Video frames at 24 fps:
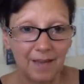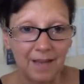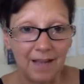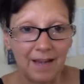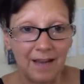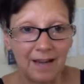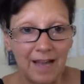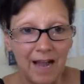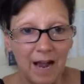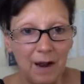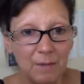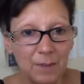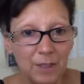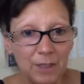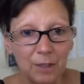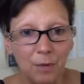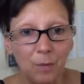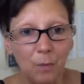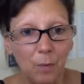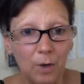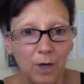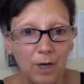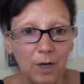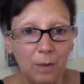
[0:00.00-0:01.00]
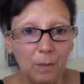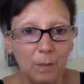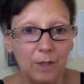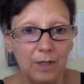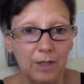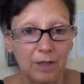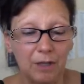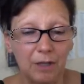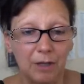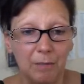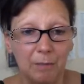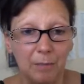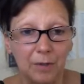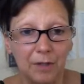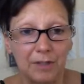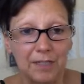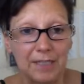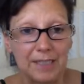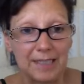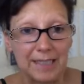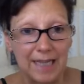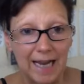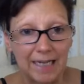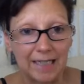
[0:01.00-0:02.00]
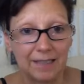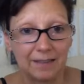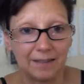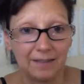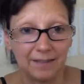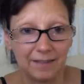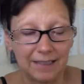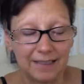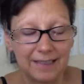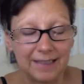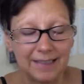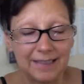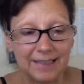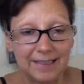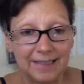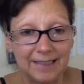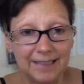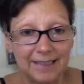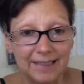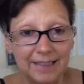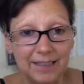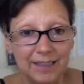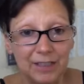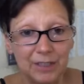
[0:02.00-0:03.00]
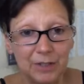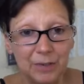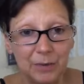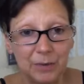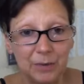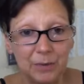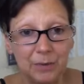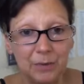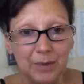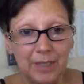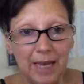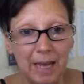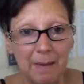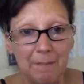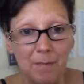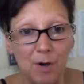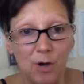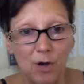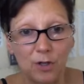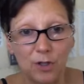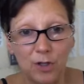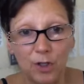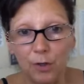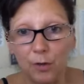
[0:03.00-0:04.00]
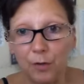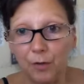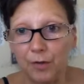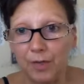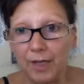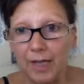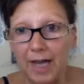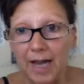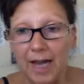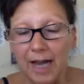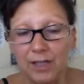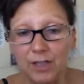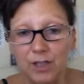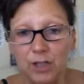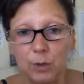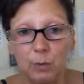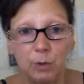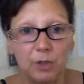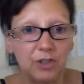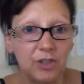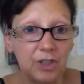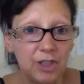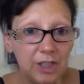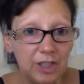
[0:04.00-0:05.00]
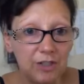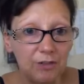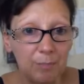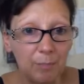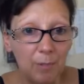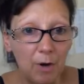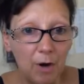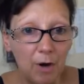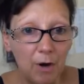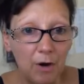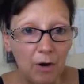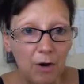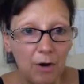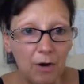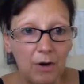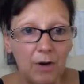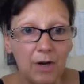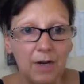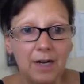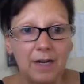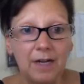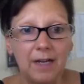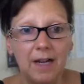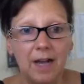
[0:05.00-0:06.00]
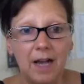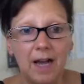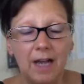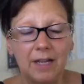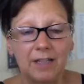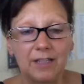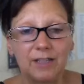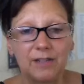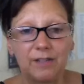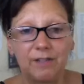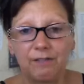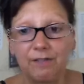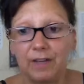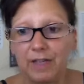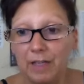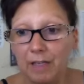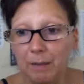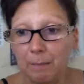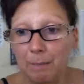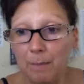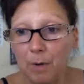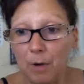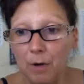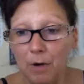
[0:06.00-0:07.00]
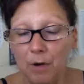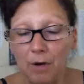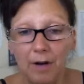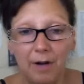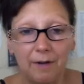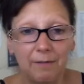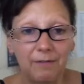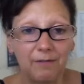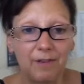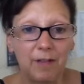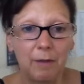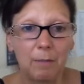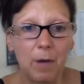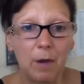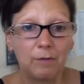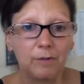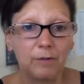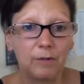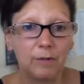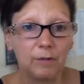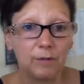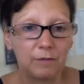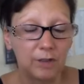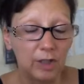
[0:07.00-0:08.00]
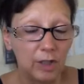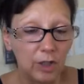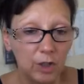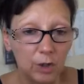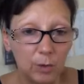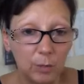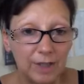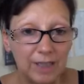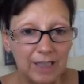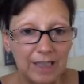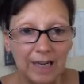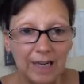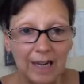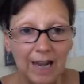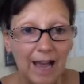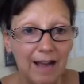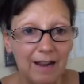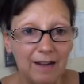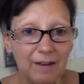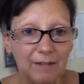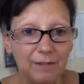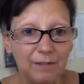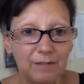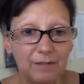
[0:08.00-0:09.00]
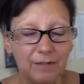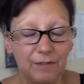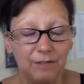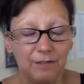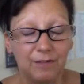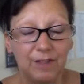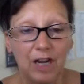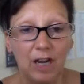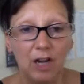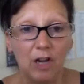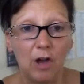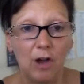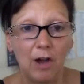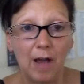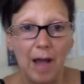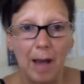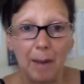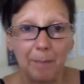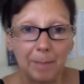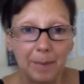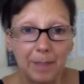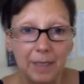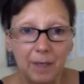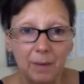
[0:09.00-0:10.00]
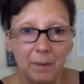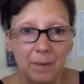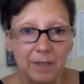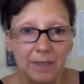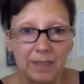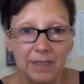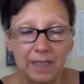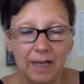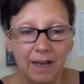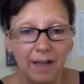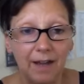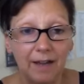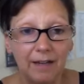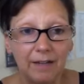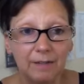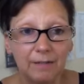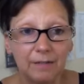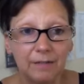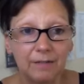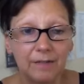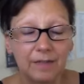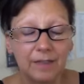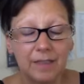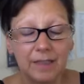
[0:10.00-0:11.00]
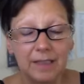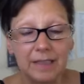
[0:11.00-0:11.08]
and how you can work with your monthly cycle to get more done and to achieve more and to feel more and feel more fulfilled with your life and feel a lot happier with your life.